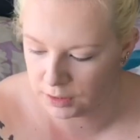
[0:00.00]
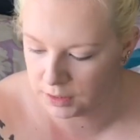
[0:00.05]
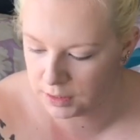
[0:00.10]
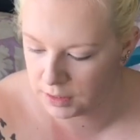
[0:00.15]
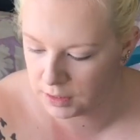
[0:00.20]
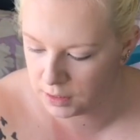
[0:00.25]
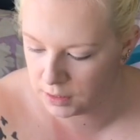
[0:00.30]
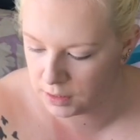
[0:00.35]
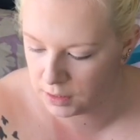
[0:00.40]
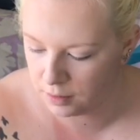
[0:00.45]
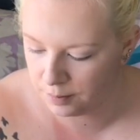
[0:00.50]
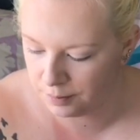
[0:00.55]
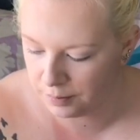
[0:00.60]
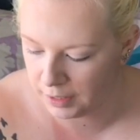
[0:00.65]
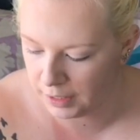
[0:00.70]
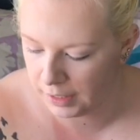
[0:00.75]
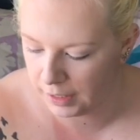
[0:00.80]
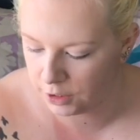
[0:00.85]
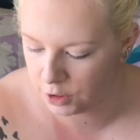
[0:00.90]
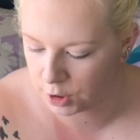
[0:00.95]
This is the
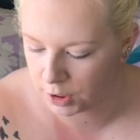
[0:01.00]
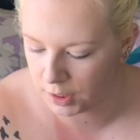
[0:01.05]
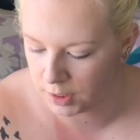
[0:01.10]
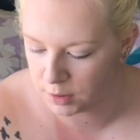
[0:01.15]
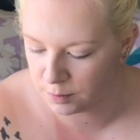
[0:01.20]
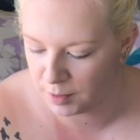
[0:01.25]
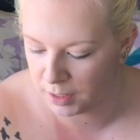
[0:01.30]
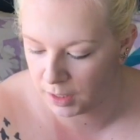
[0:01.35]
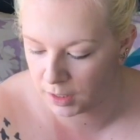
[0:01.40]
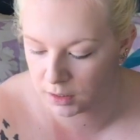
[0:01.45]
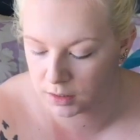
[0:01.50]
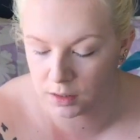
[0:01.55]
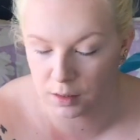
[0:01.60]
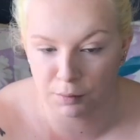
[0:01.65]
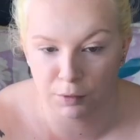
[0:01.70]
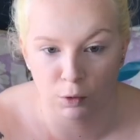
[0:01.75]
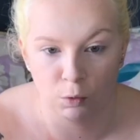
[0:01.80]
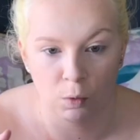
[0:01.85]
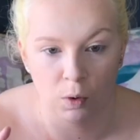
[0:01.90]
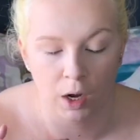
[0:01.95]
BH Cosmetics
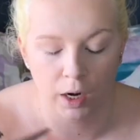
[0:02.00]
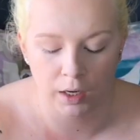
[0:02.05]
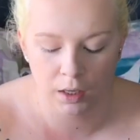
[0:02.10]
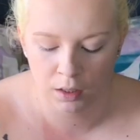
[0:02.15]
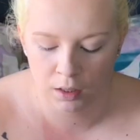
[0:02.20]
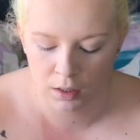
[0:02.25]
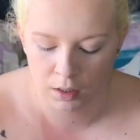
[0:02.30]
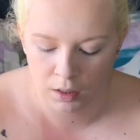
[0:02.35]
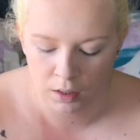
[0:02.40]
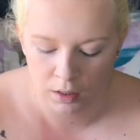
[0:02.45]
number one